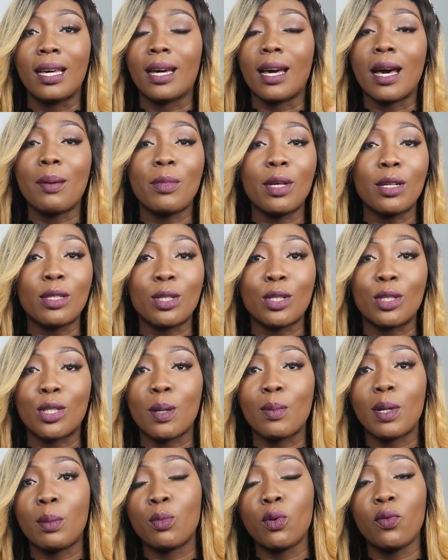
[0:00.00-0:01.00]
coming to
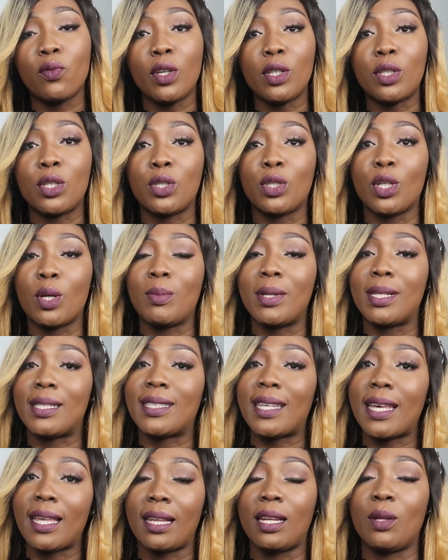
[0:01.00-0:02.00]
Germany, moving to Germany,
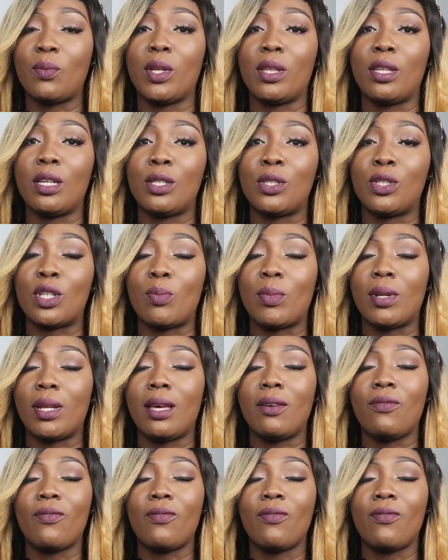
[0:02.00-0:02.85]
settling within Germany.